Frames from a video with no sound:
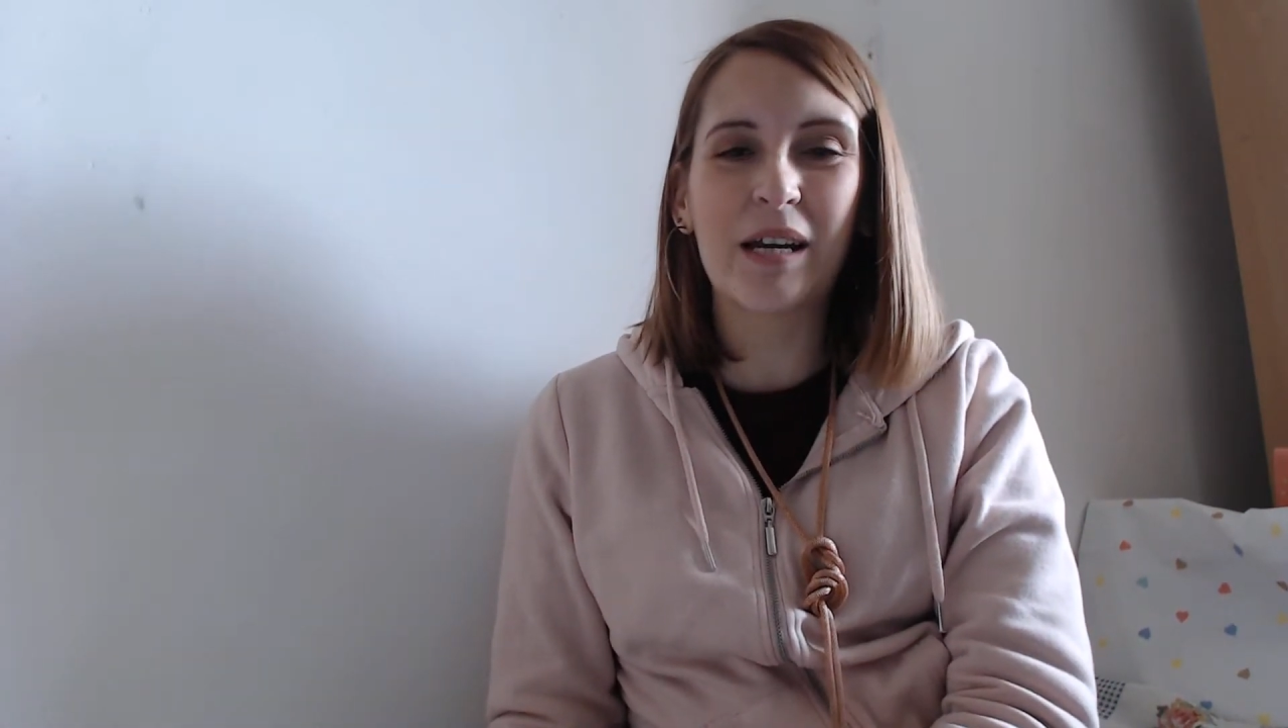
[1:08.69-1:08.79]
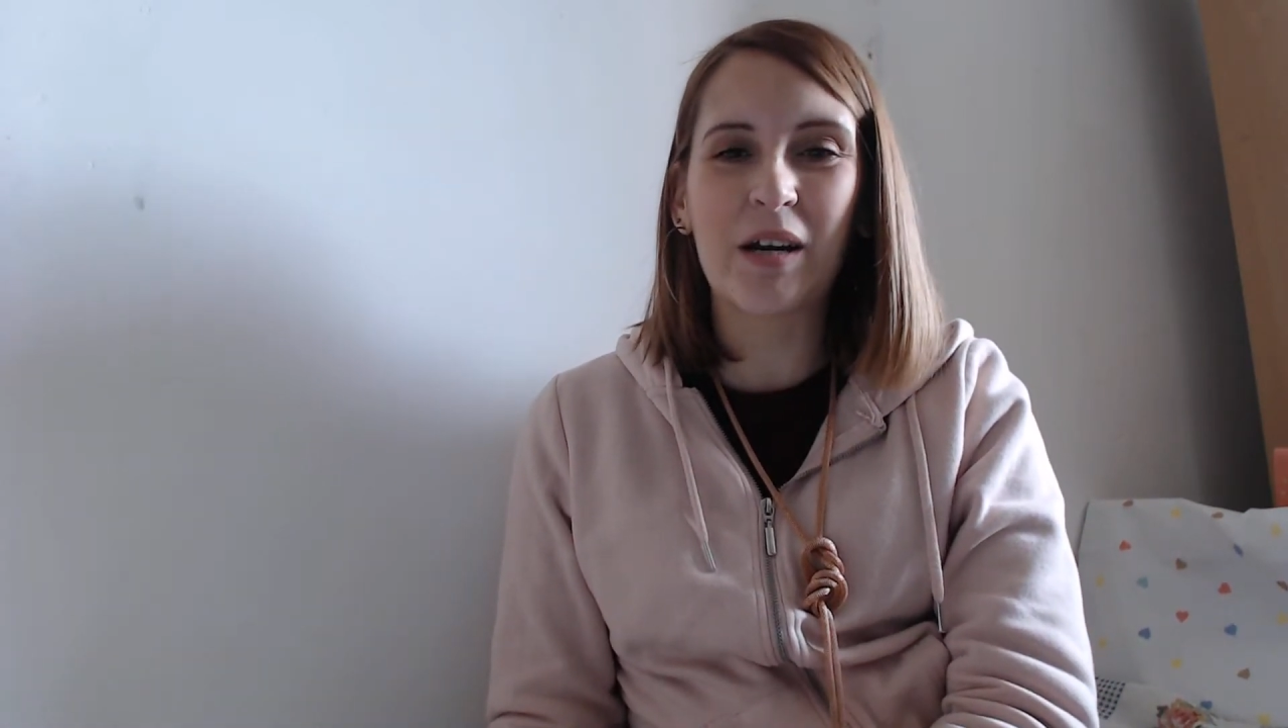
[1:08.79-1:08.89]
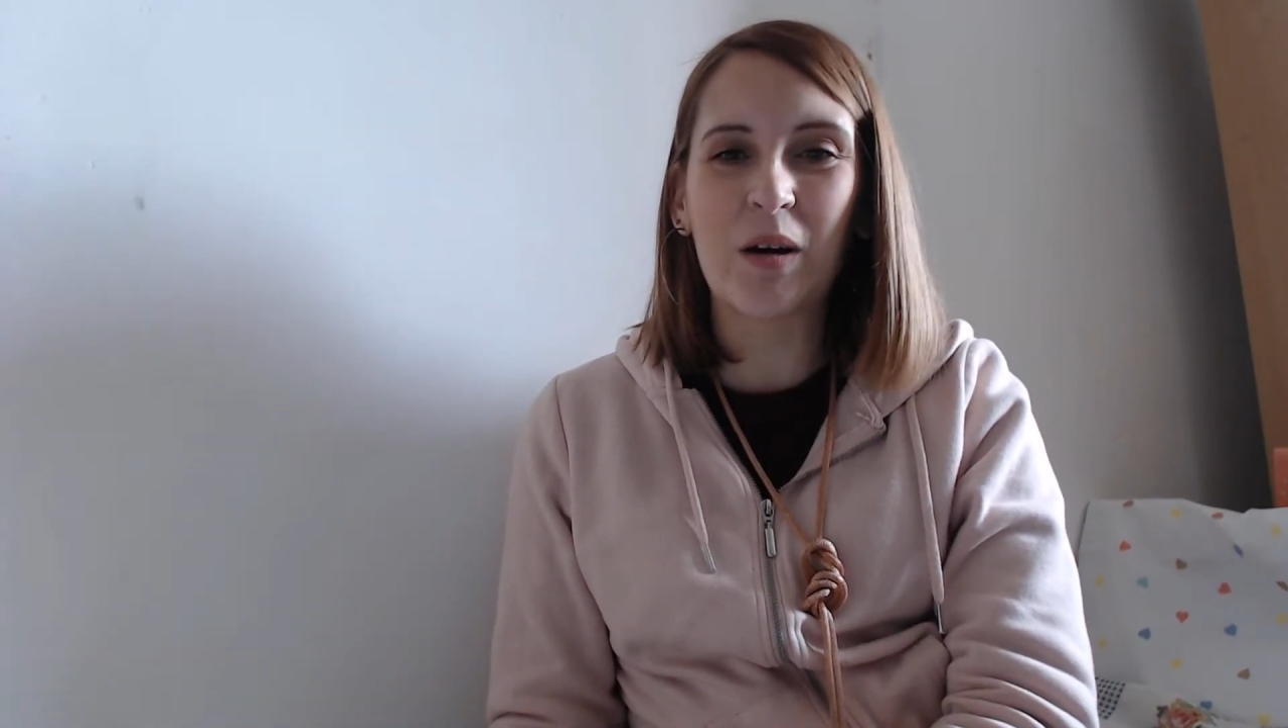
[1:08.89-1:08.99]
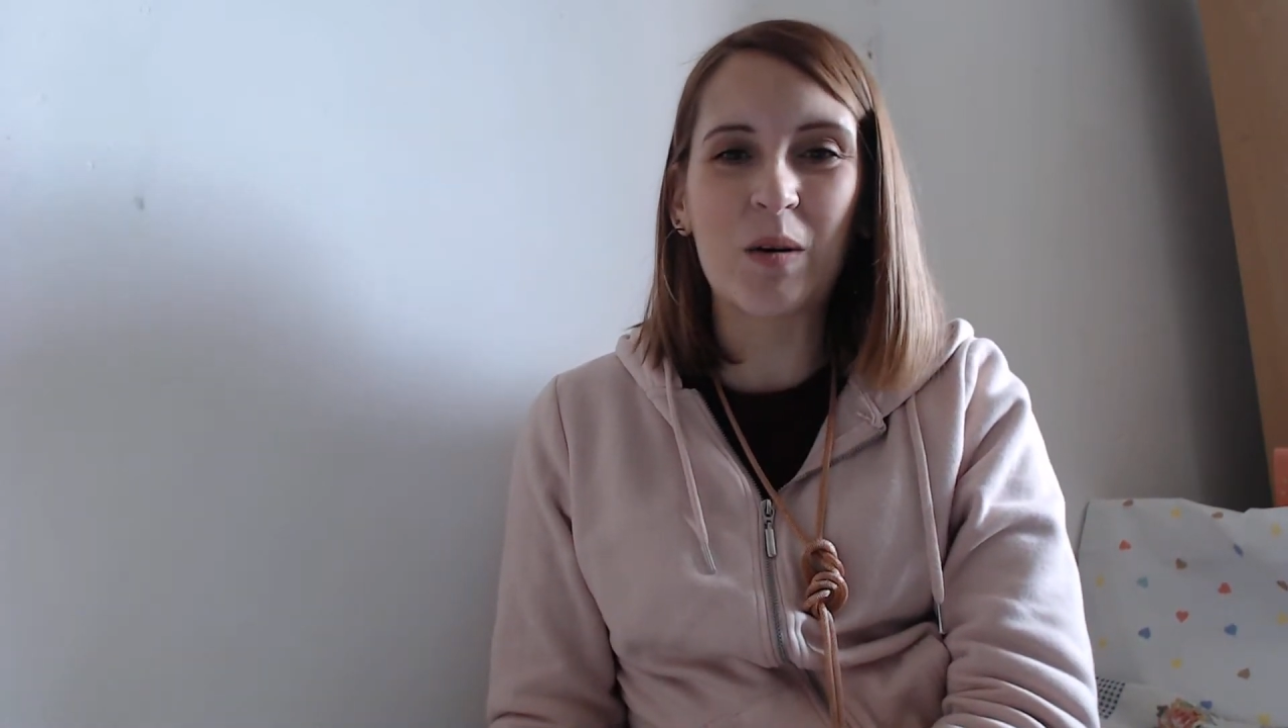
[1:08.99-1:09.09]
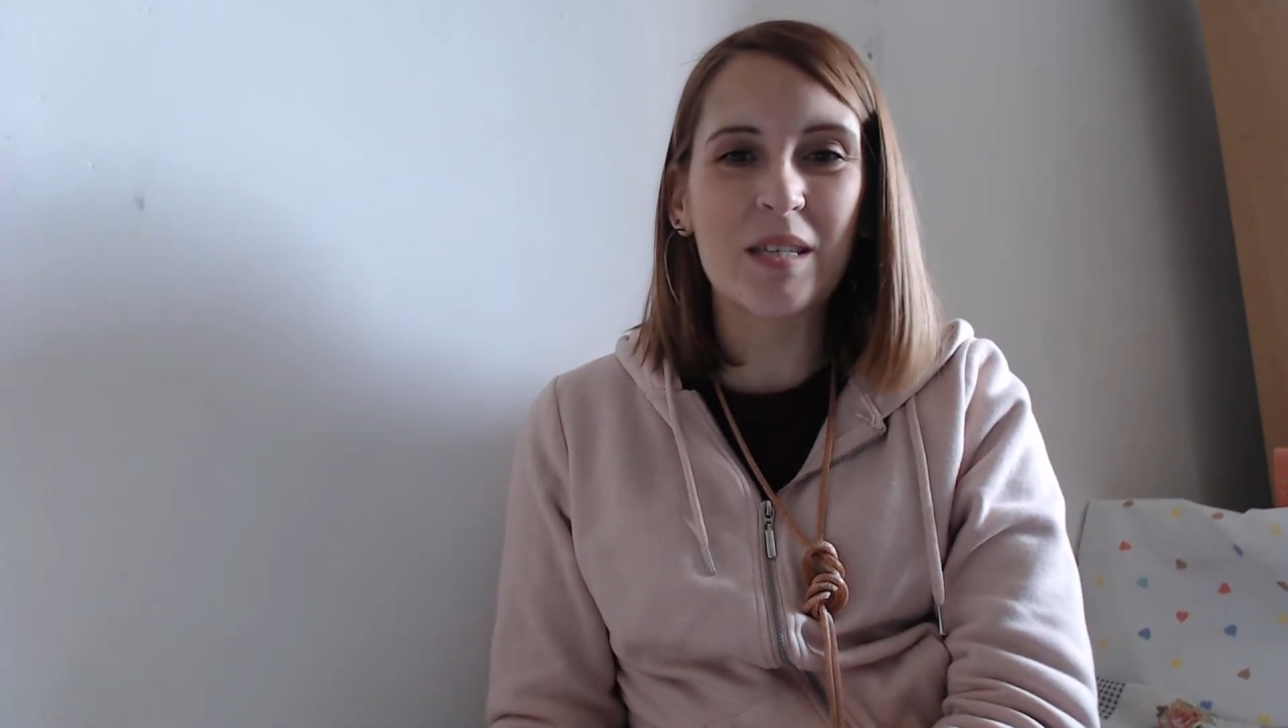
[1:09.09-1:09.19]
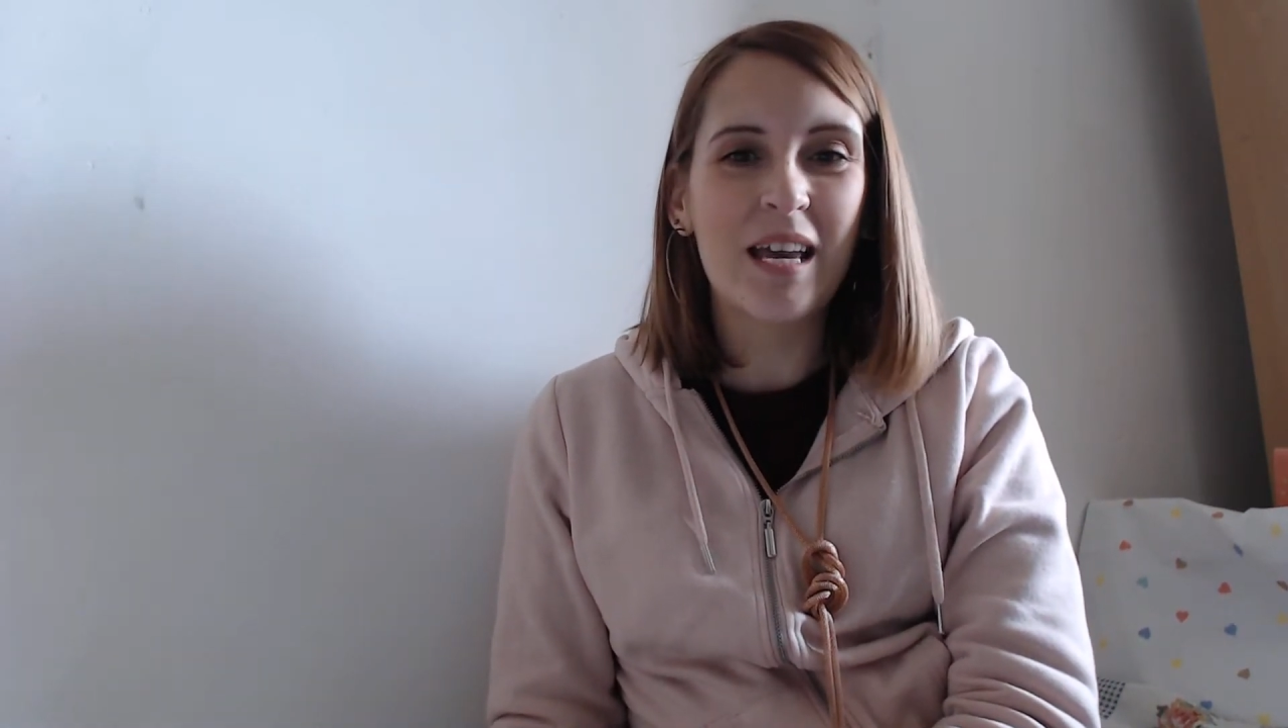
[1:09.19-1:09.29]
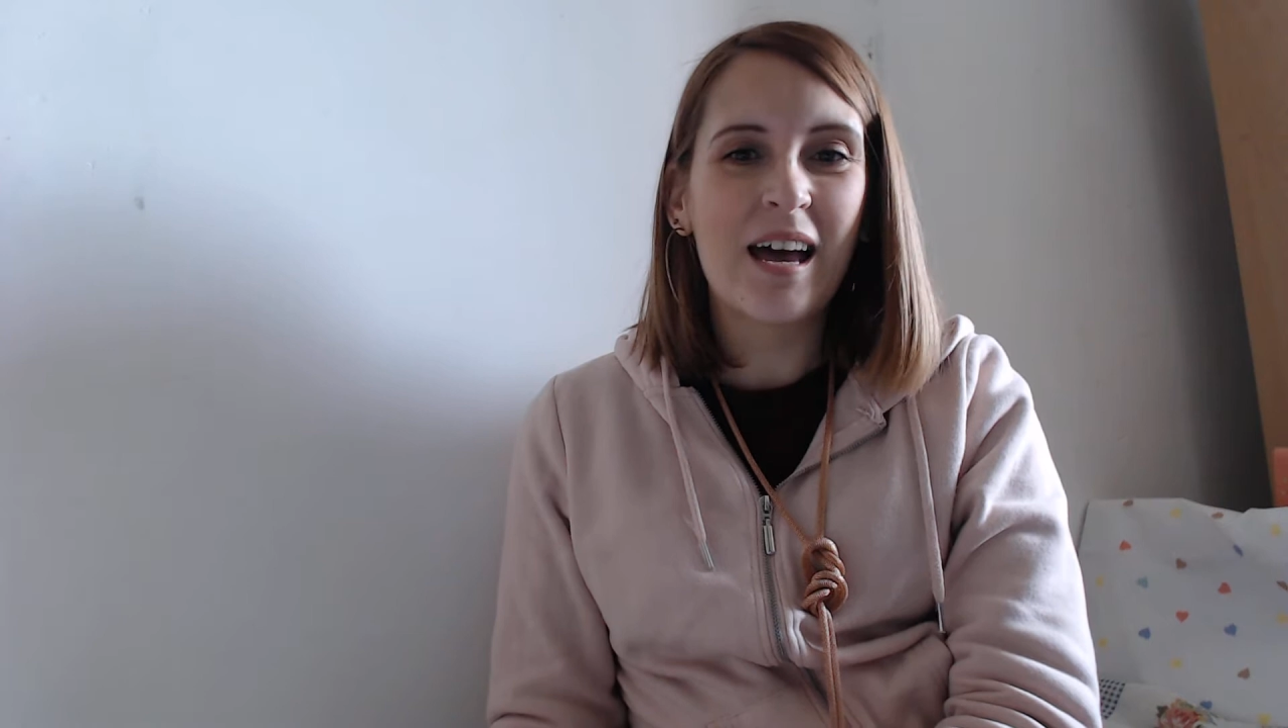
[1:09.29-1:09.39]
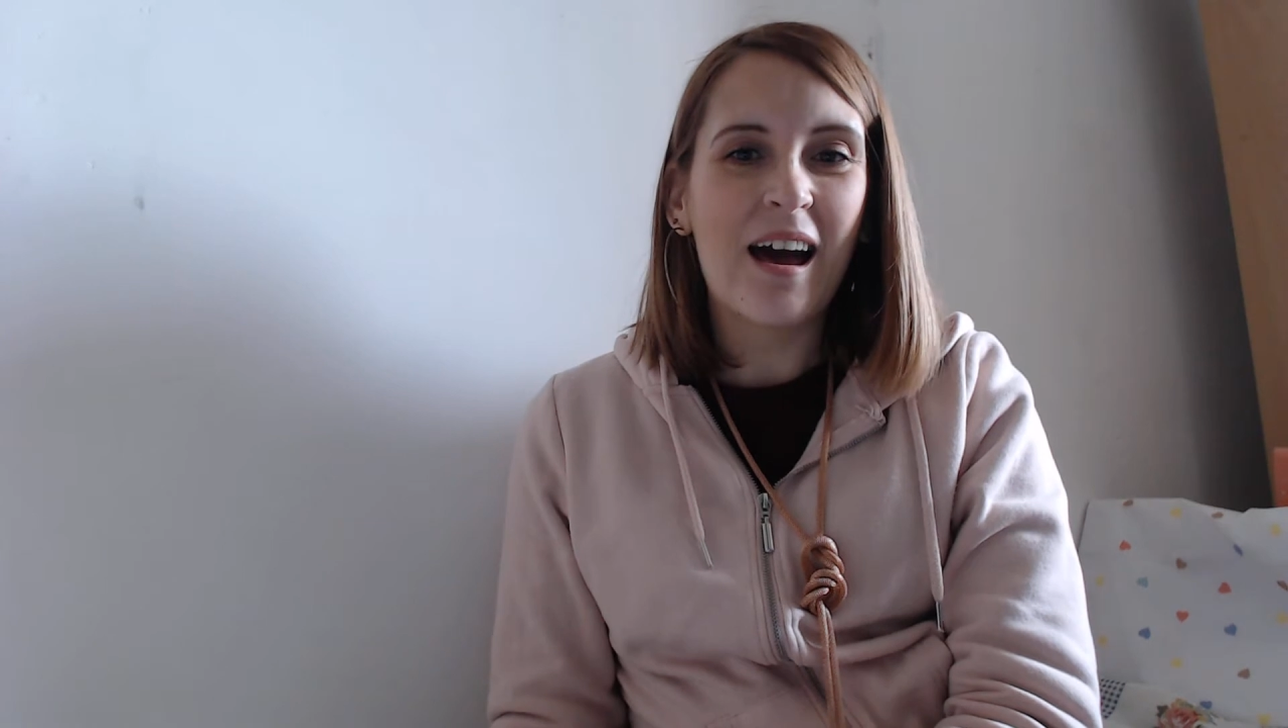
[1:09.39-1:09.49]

because